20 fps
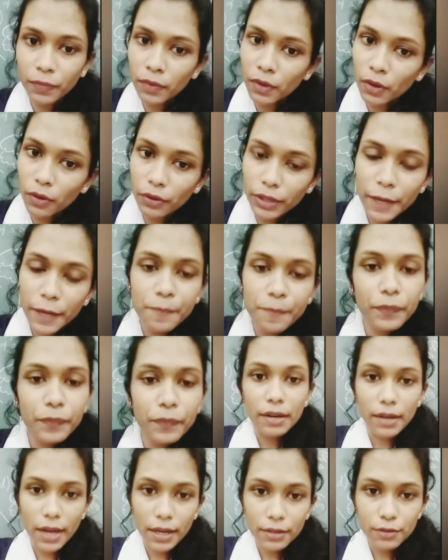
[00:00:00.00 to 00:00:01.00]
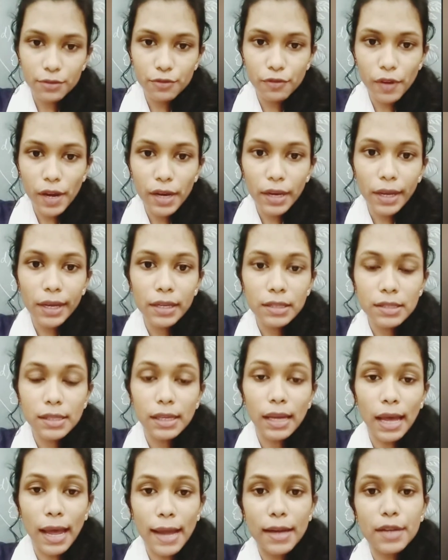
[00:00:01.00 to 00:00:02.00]
Okay. Next one is
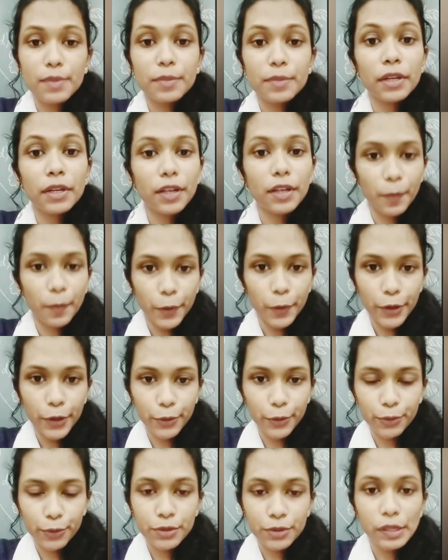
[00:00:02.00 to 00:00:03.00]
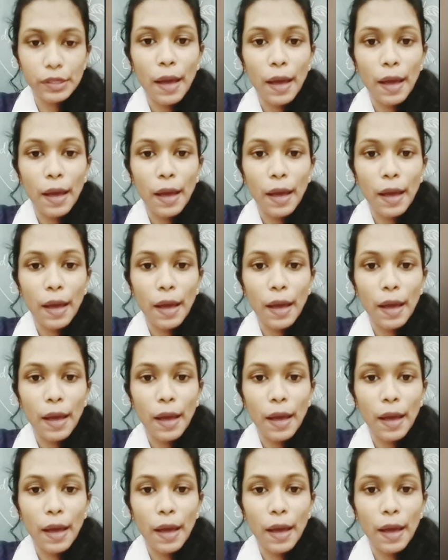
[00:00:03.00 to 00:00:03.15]
animal reproduce